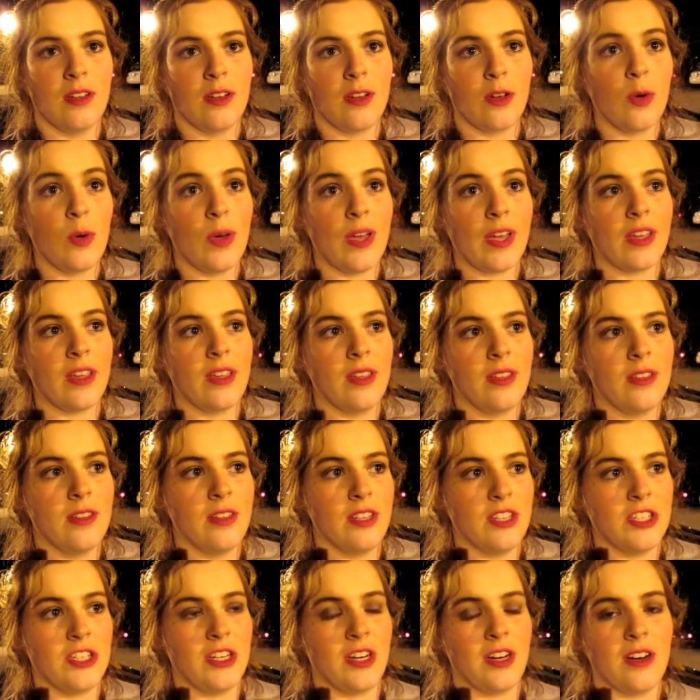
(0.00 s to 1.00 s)
quick
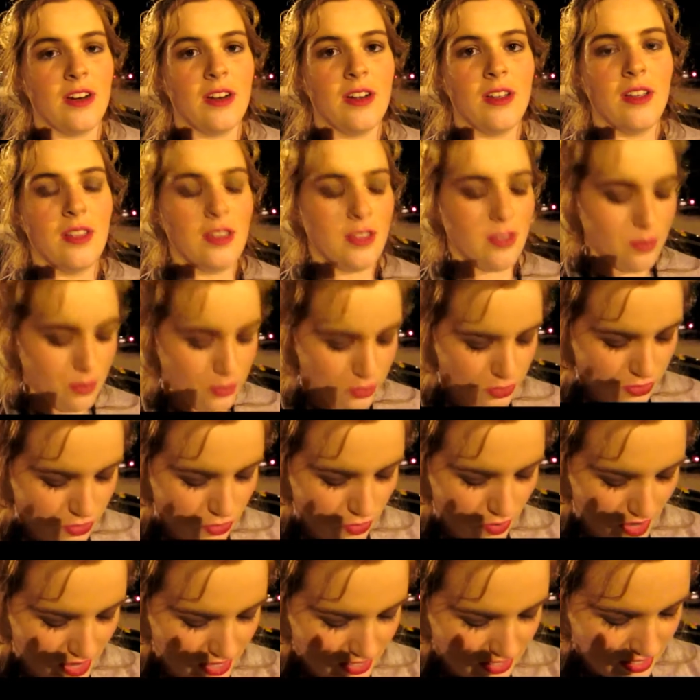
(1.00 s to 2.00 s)
this year, which was
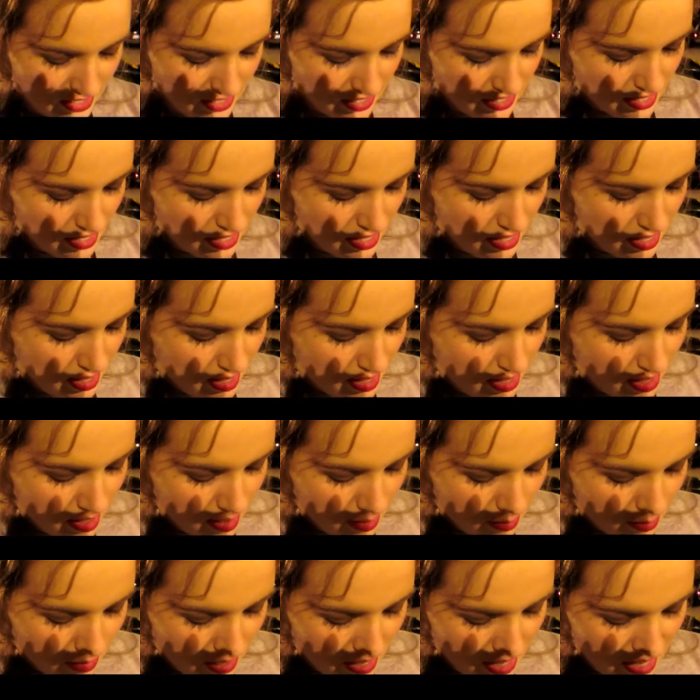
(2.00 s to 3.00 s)
crazy.
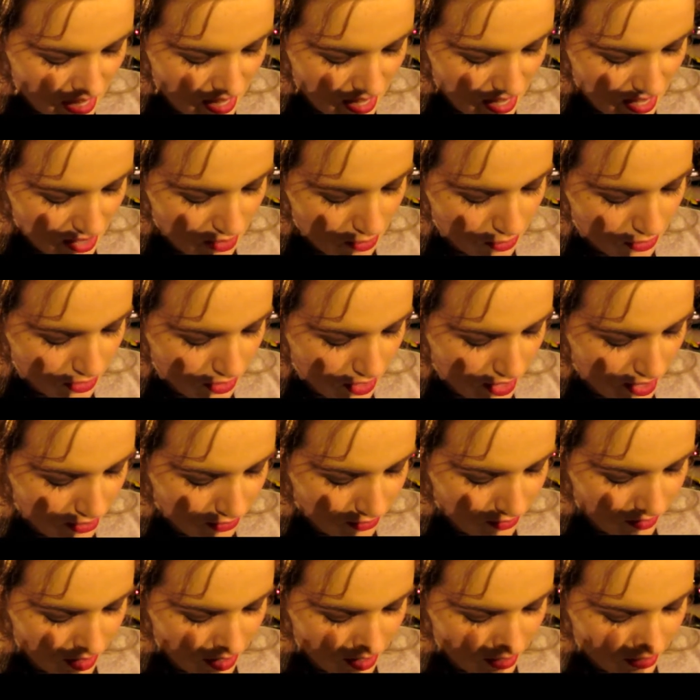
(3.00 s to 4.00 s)
But it was a lot of
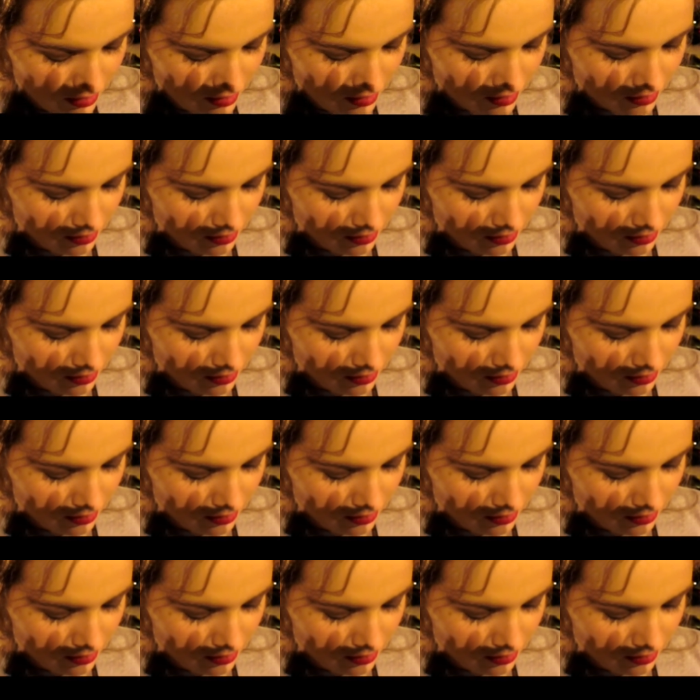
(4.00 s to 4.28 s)
fun.